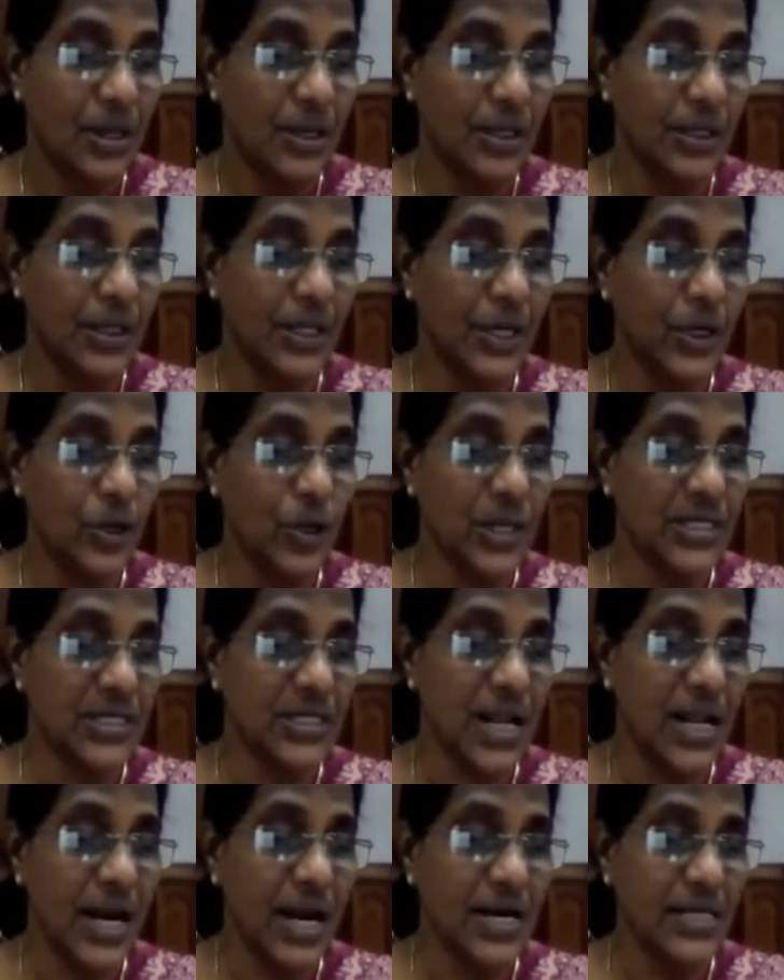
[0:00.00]
Your
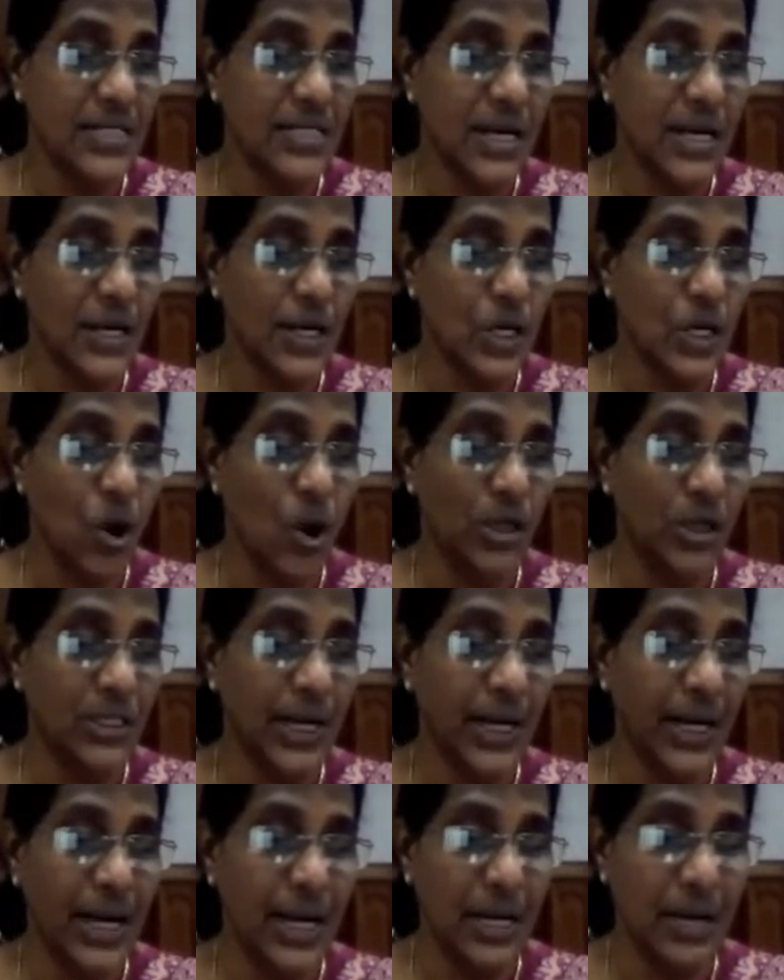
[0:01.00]
slides are
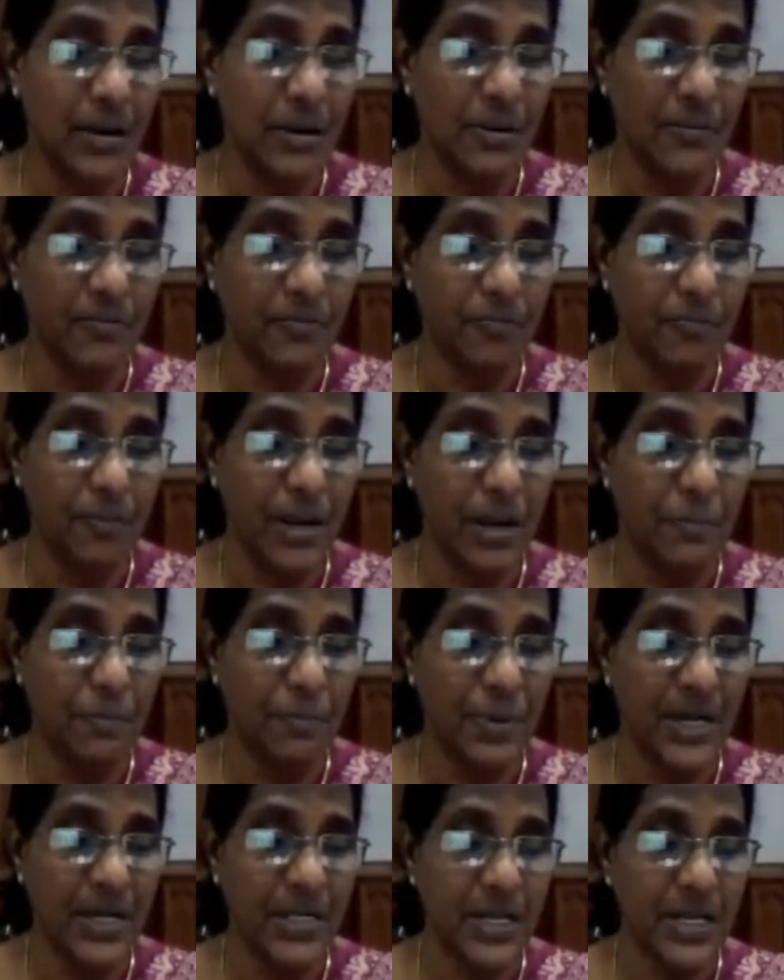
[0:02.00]
not in
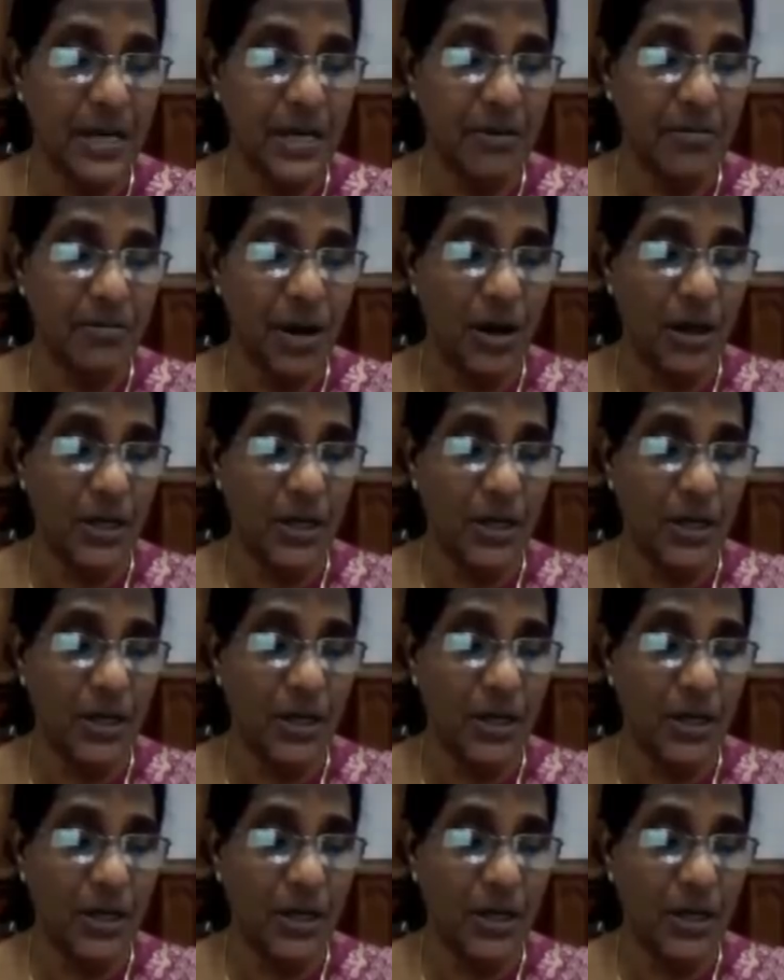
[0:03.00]
PPT.